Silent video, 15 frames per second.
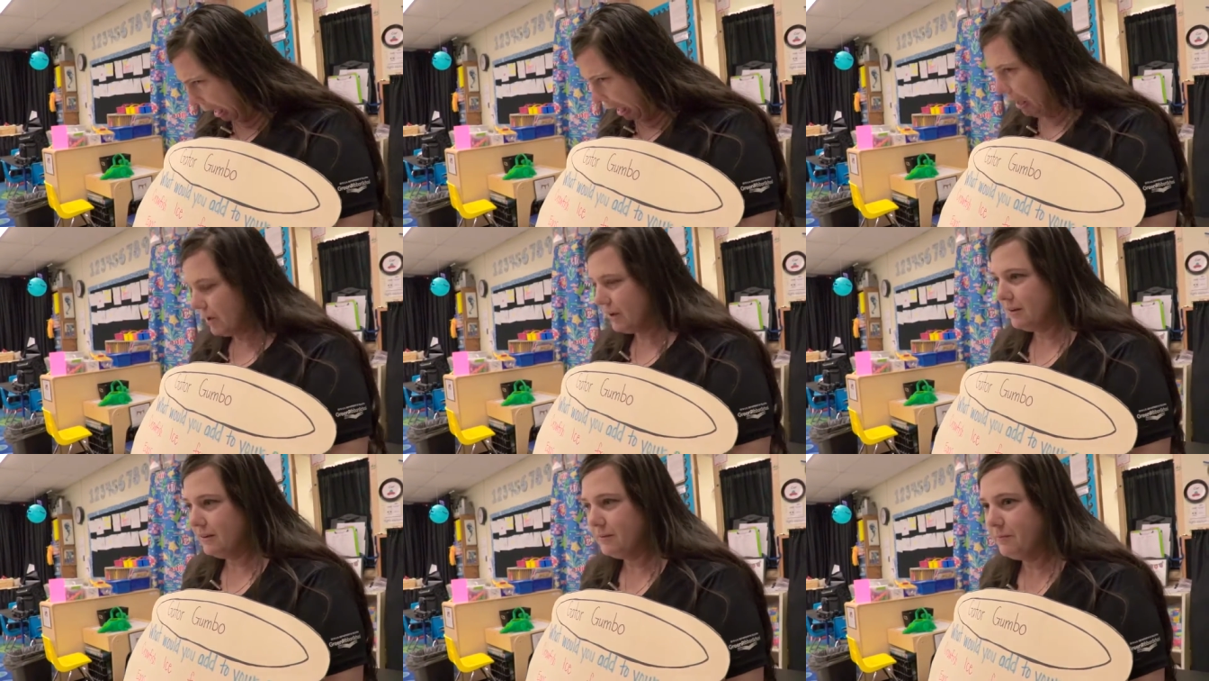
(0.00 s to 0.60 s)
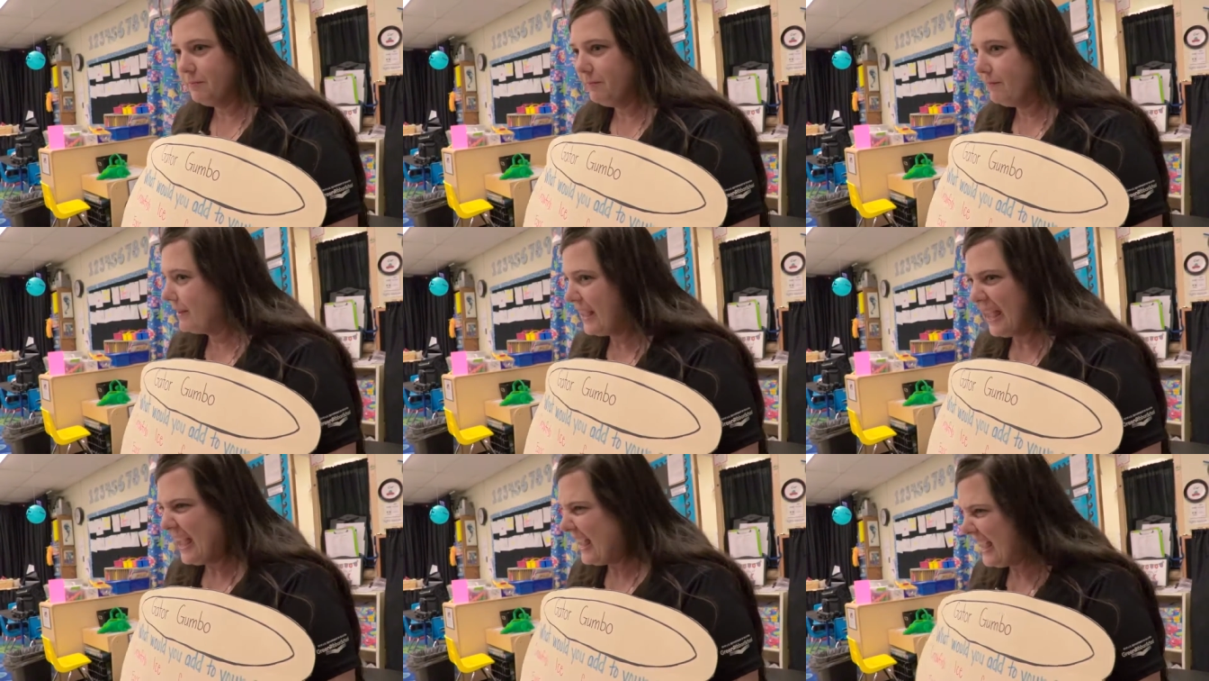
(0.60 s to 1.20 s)

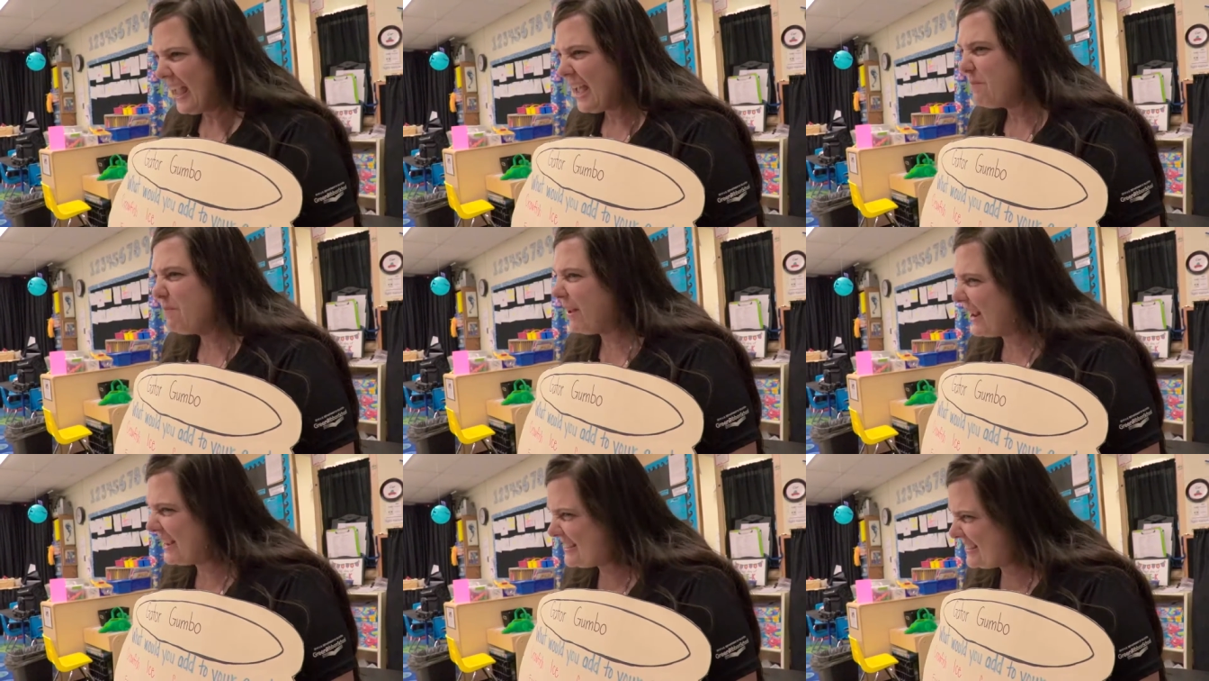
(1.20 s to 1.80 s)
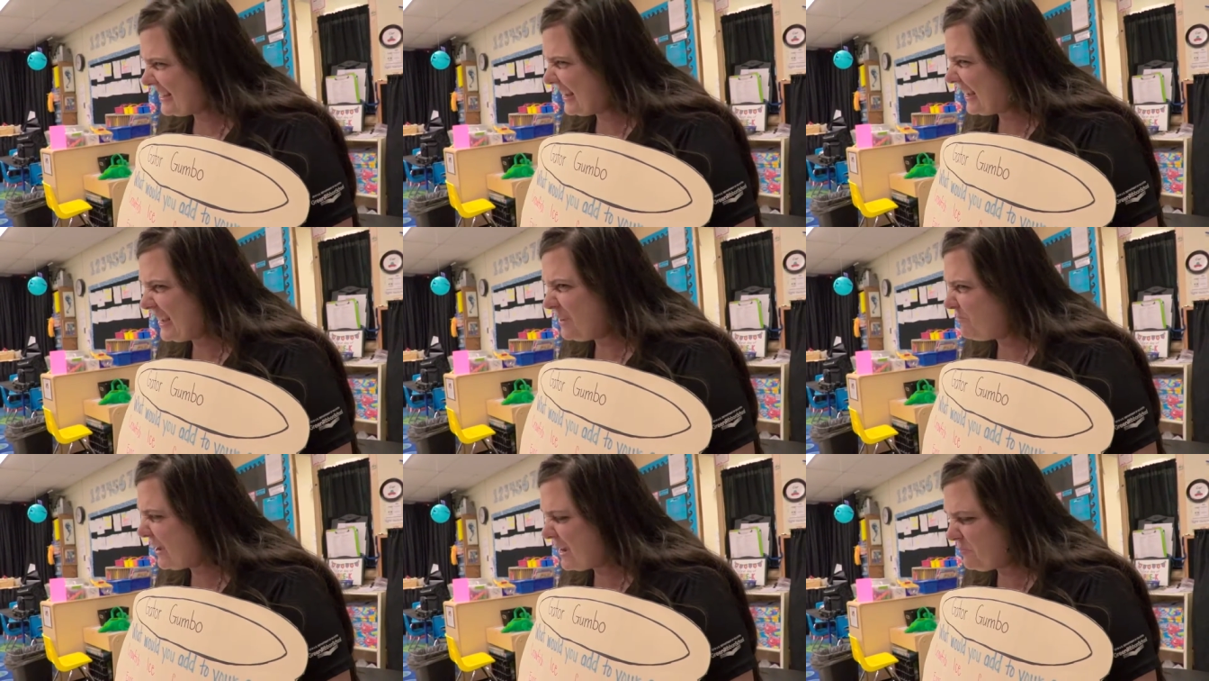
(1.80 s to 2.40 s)
But I,
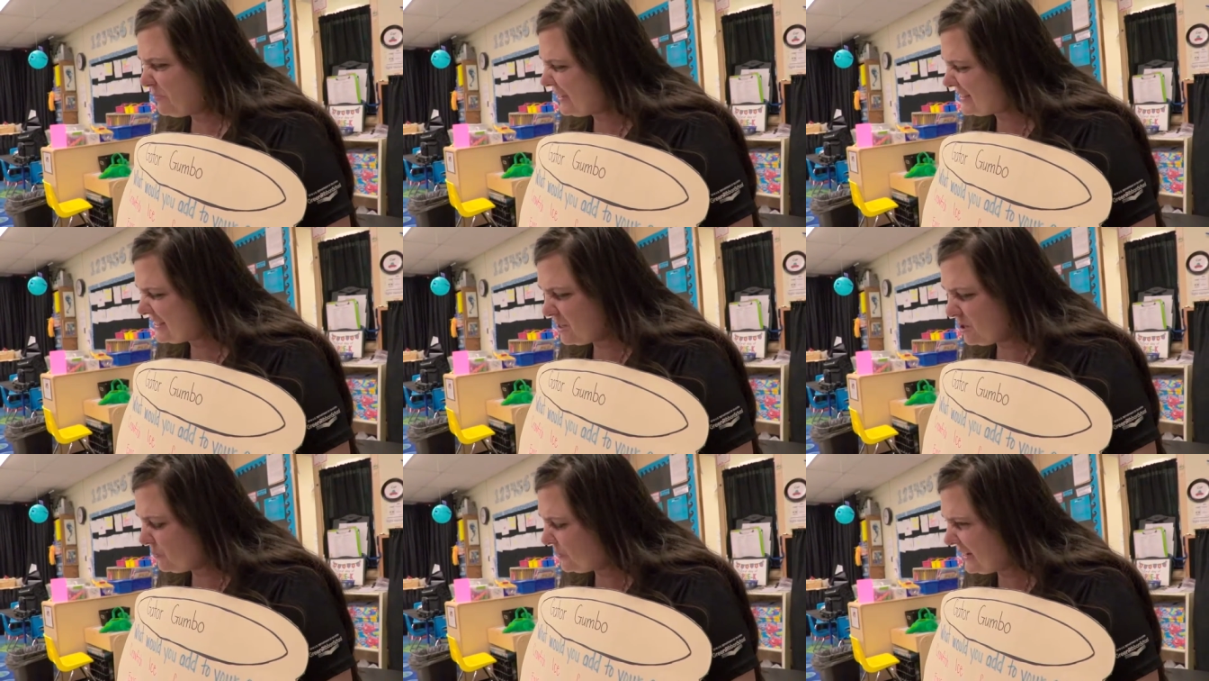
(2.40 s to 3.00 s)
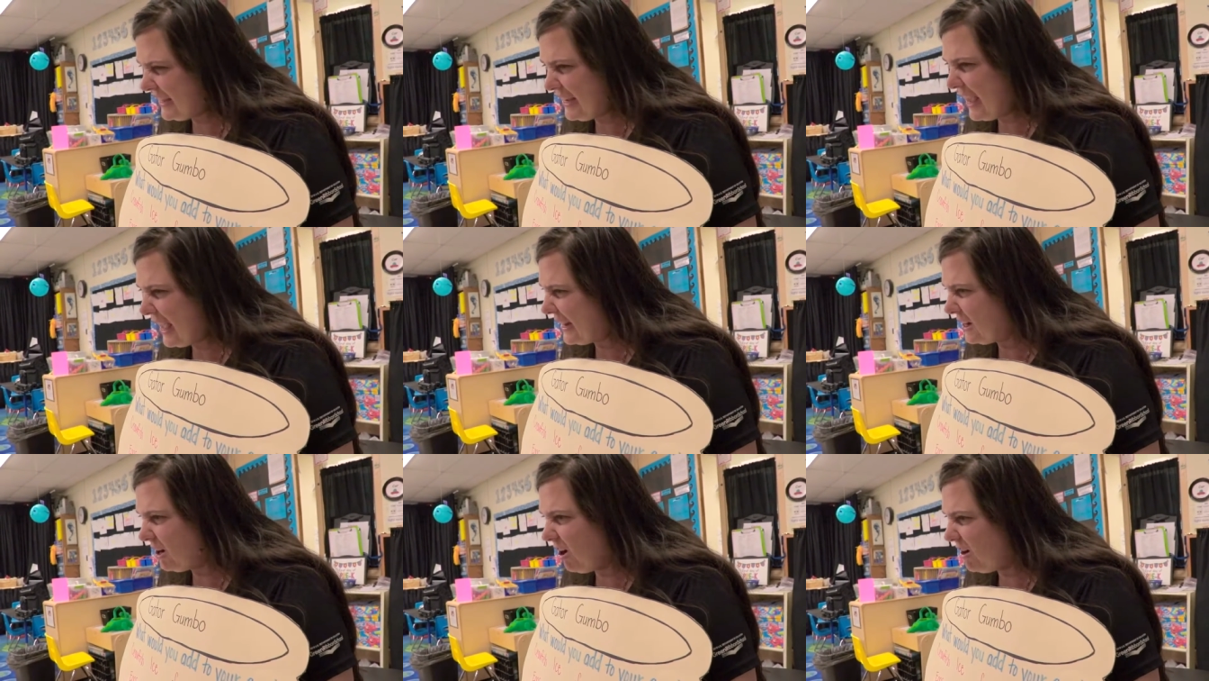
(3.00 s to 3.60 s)
he made pea soup and he
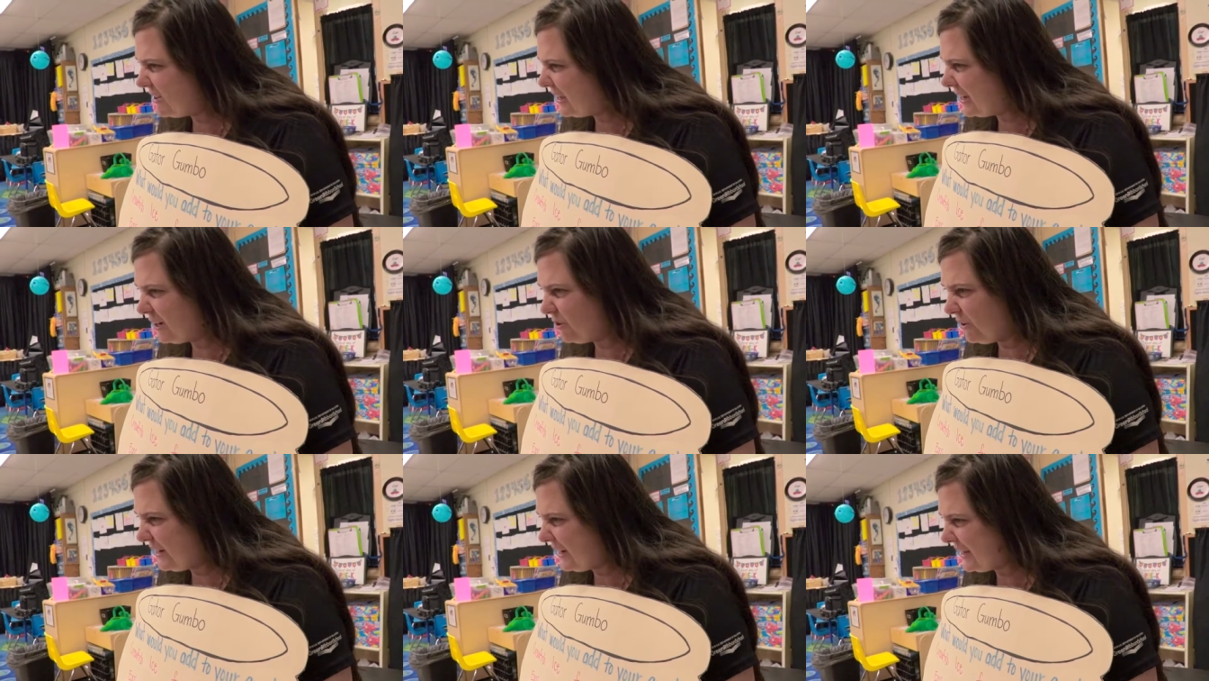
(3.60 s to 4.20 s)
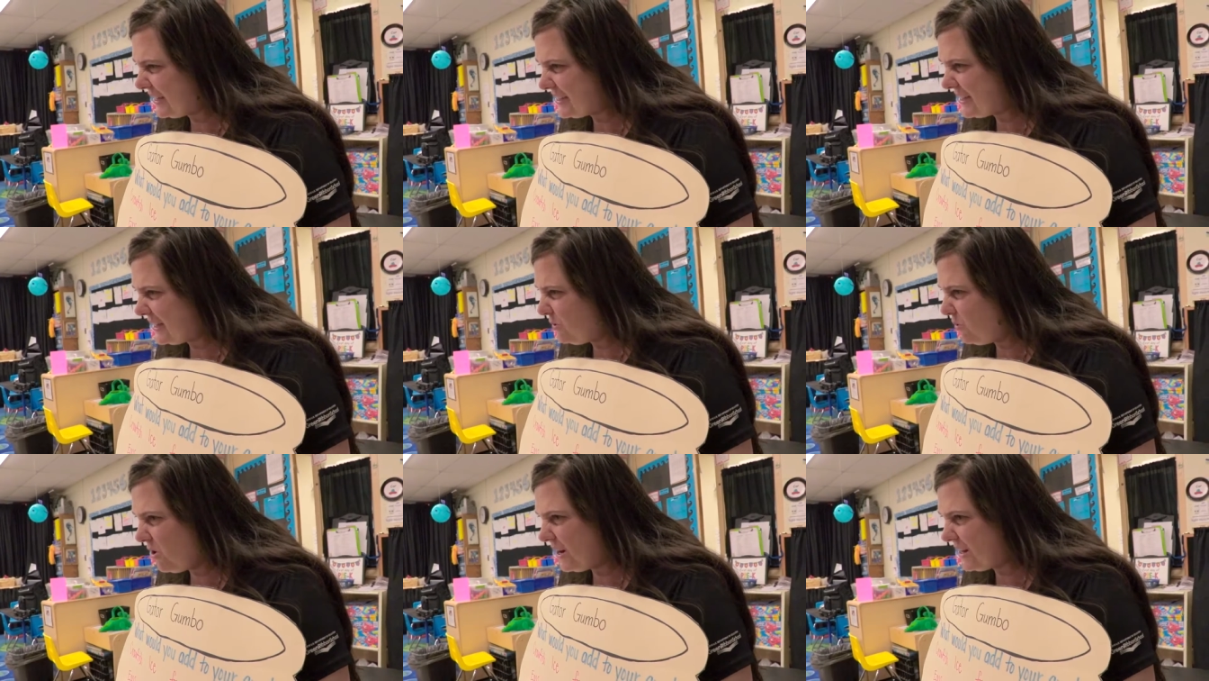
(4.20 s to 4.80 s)
added all the ingredients
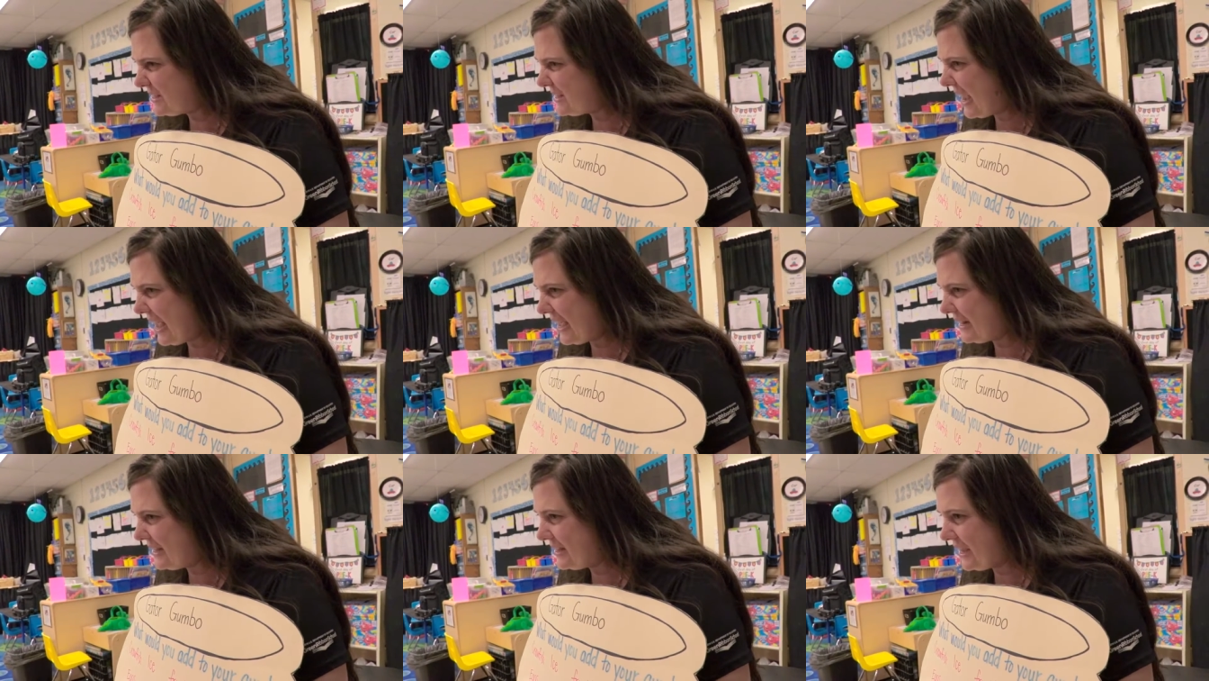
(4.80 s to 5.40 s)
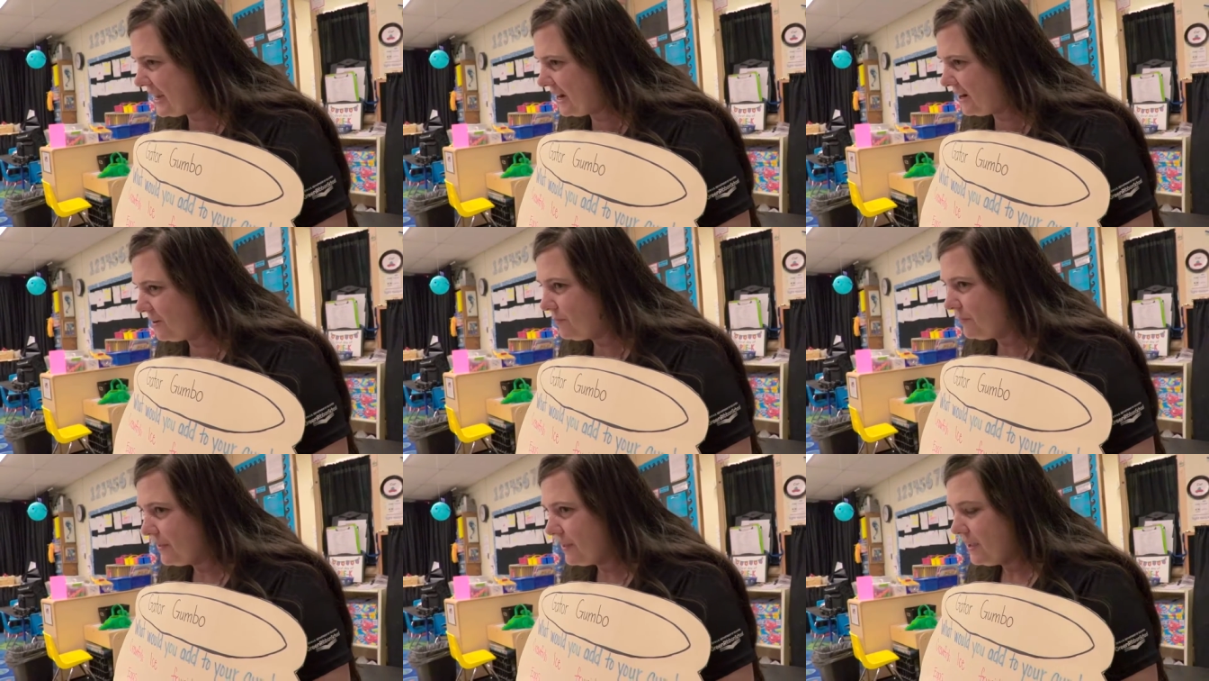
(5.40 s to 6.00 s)
he wanted to add in there.